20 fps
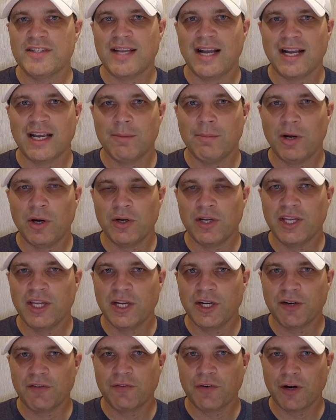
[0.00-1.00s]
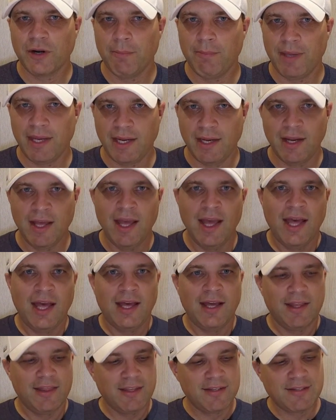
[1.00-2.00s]
talk about gear for a minute.
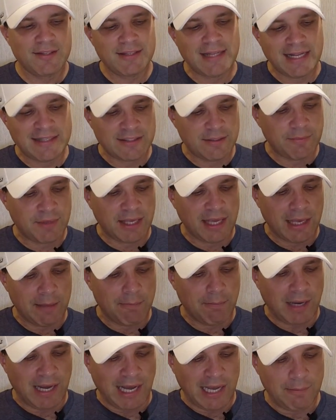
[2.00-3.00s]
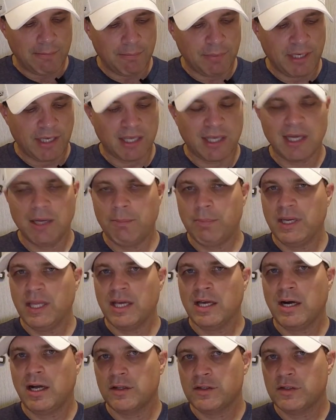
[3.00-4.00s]
This is not something I bought, but a company
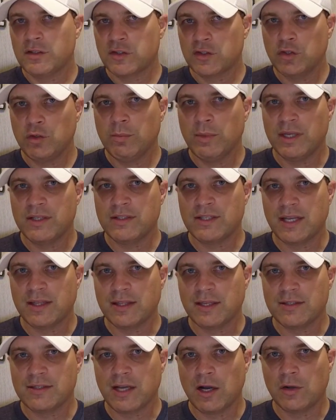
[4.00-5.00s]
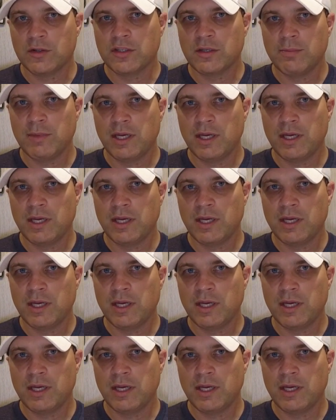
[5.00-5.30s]
called Suma sent this out to